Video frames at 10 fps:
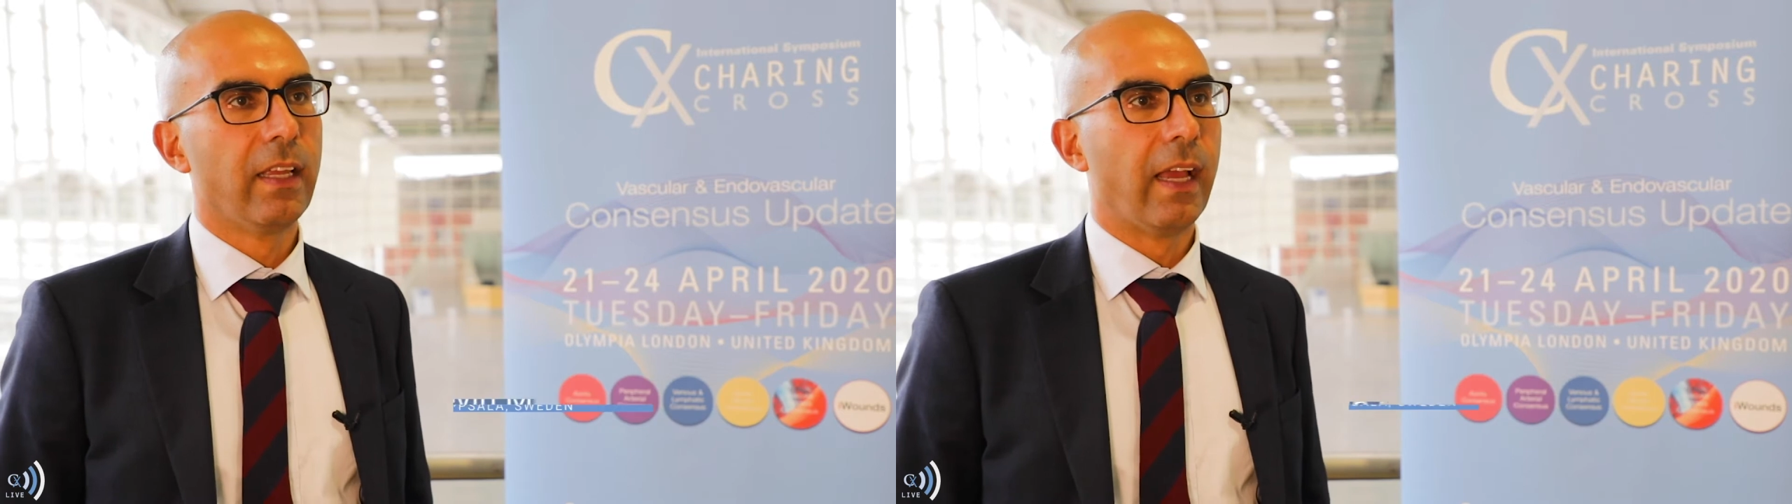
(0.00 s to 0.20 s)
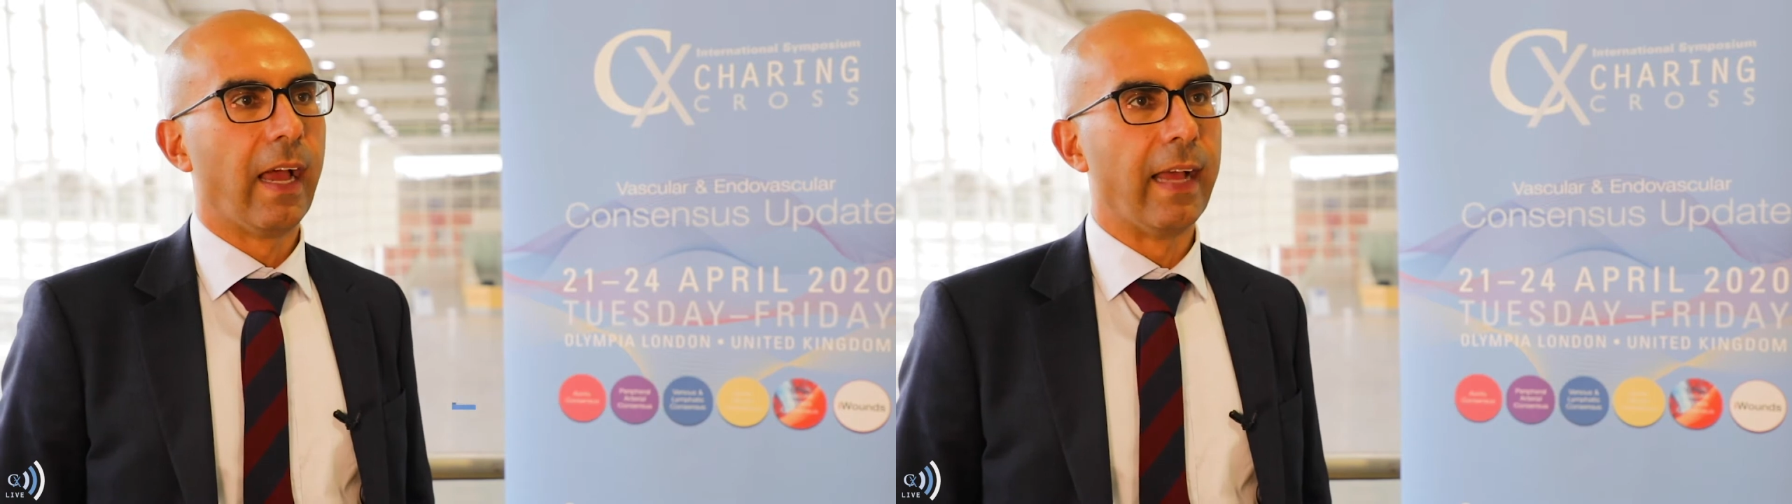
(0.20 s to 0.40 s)

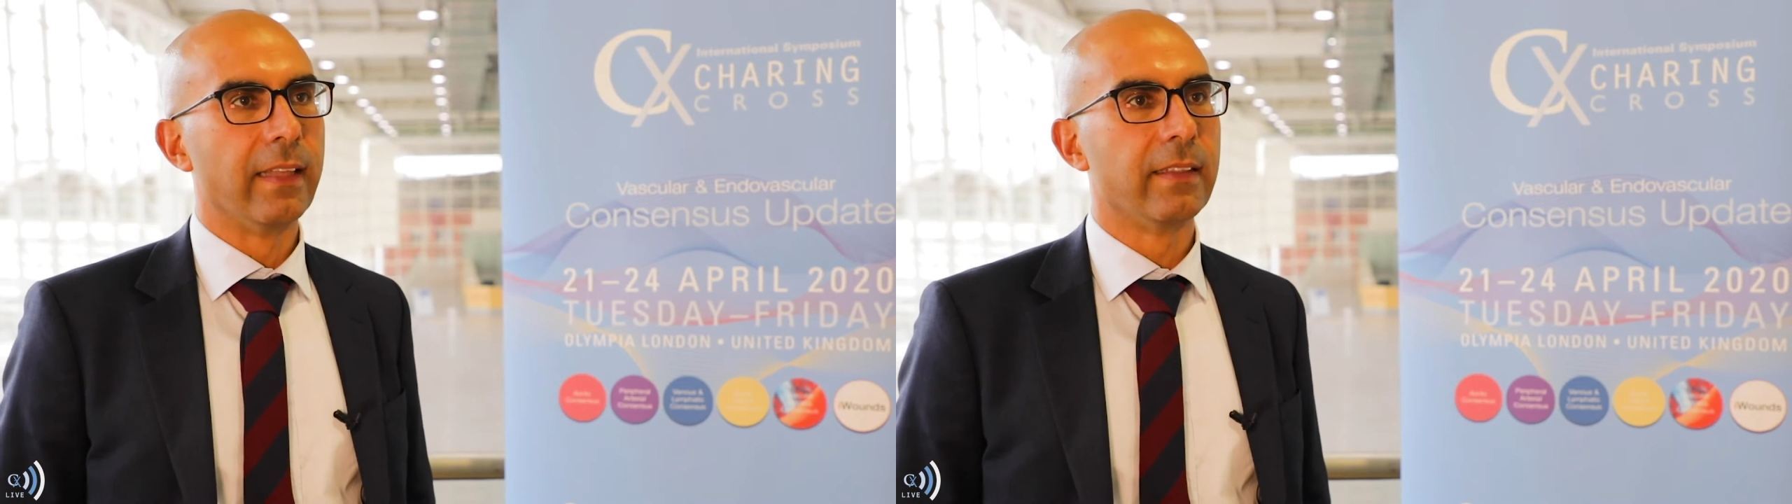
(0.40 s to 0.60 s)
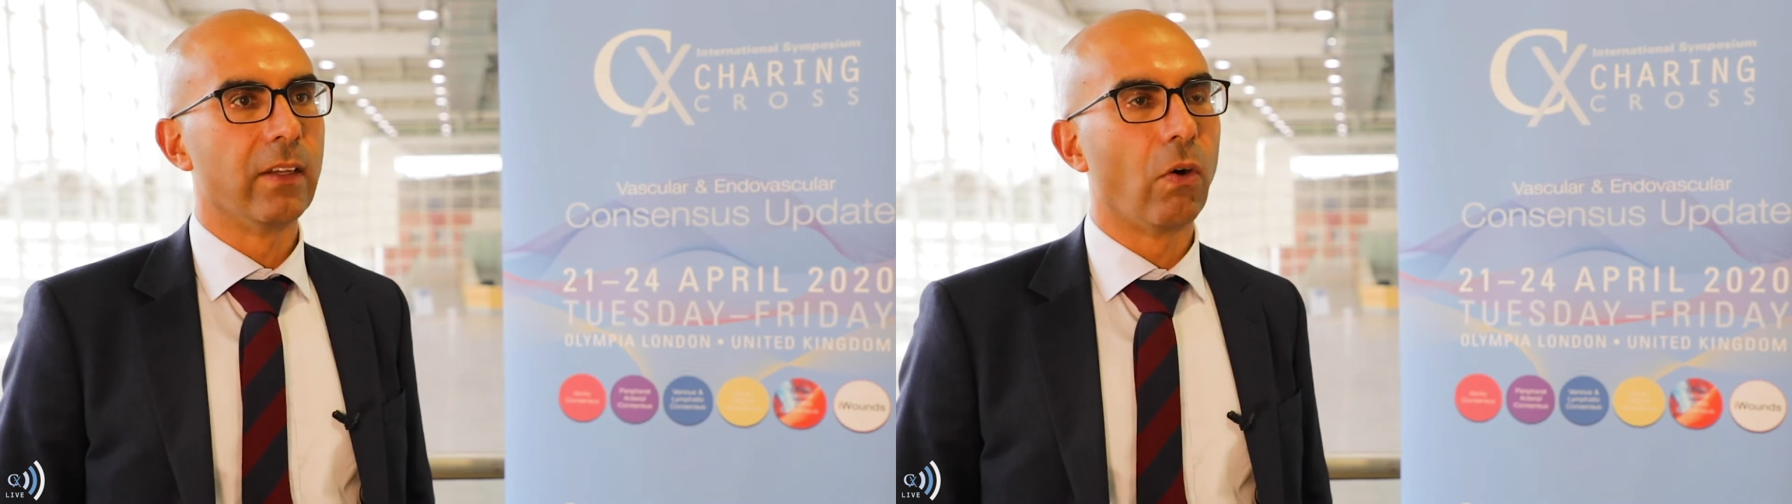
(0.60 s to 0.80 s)

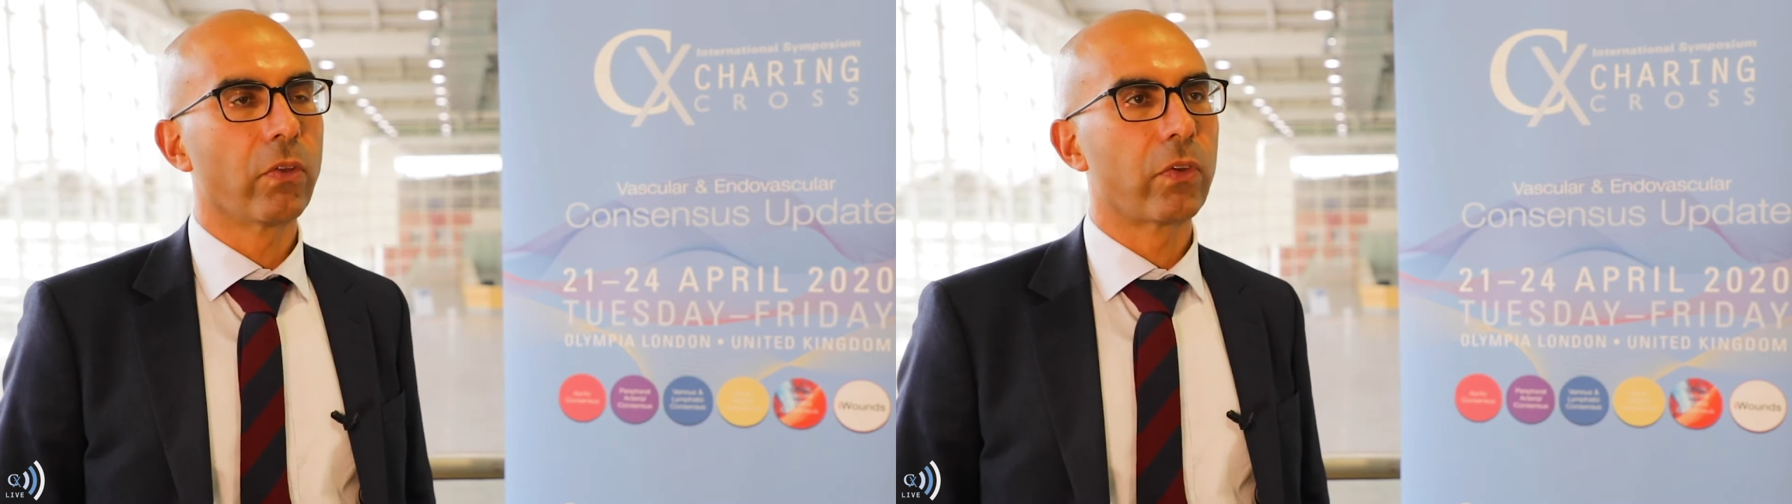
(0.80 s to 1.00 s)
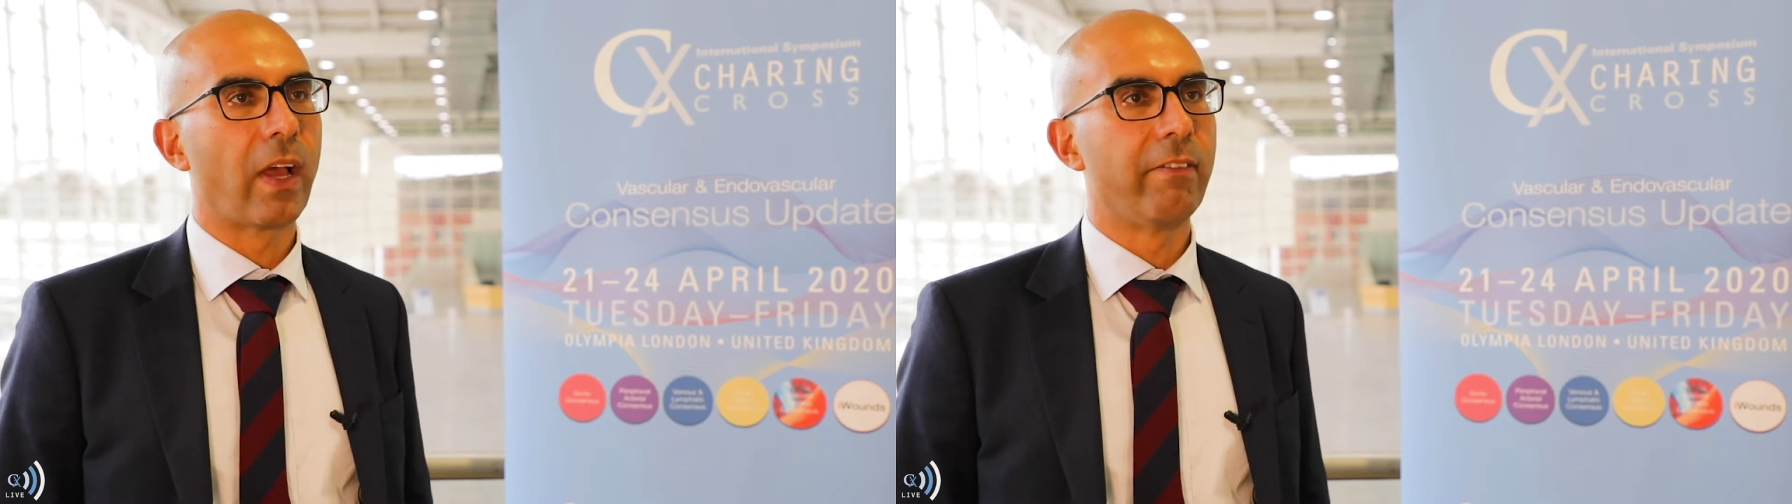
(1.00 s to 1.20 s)
and
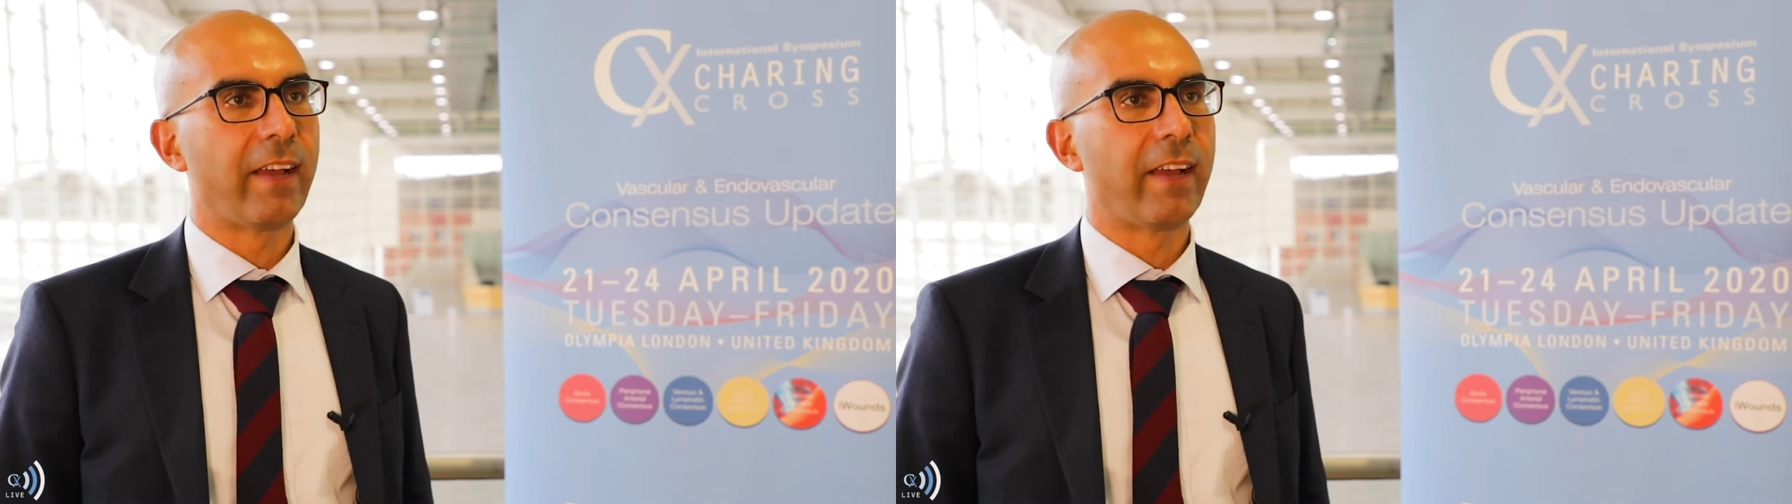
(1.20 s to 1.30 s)
also have